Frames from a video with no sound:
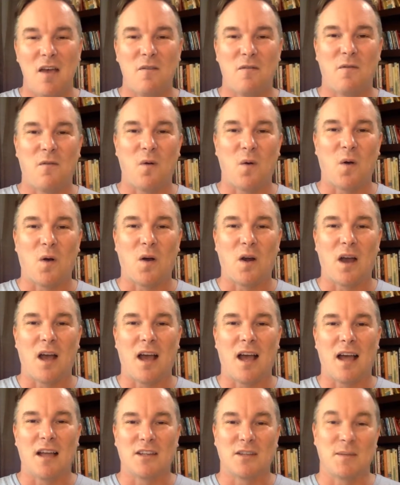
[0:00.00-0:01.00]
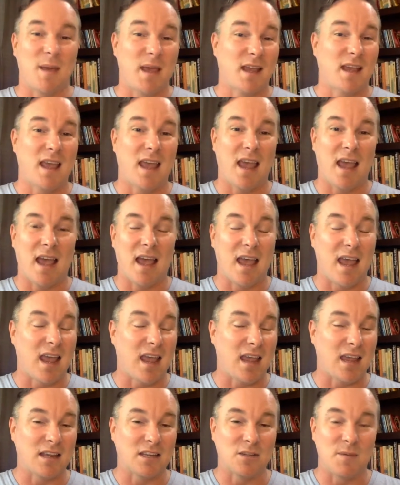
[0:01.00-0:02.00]
for to make
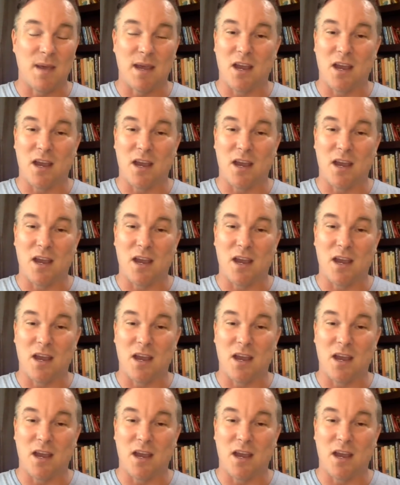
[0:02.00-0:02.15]
a